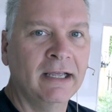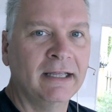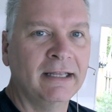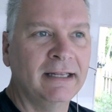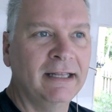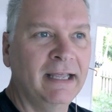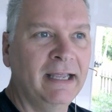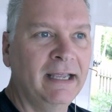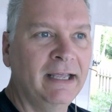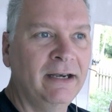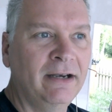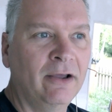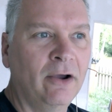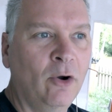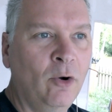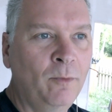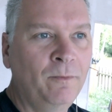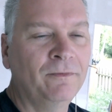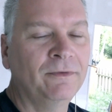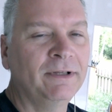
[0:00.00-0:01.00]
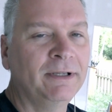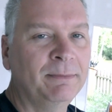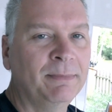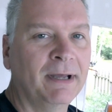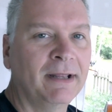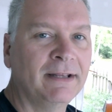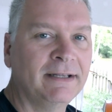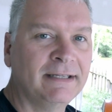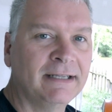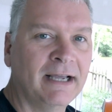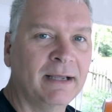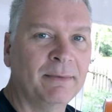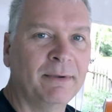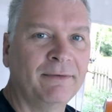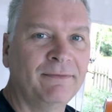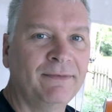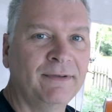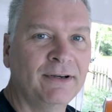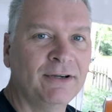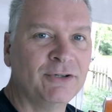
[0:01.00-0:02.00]
Then hopefully by the time I
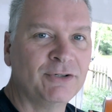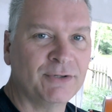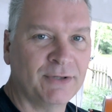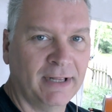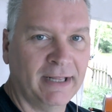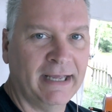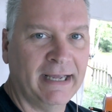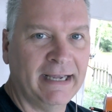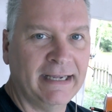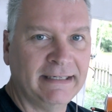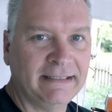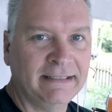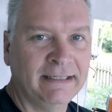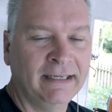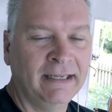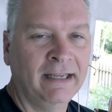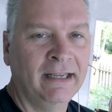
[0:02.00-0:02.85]
finish that